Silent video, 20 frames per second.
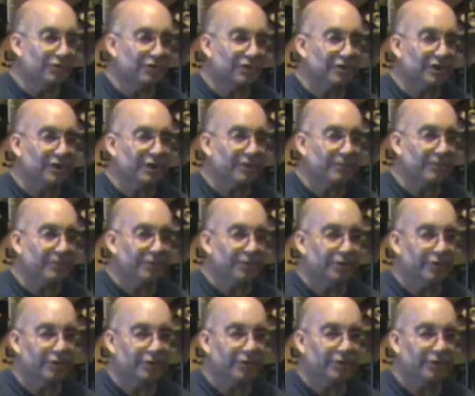setting for
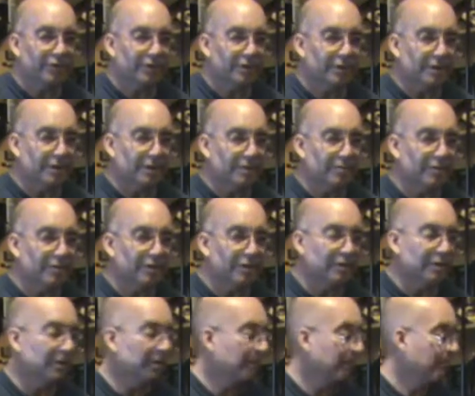your guitar output,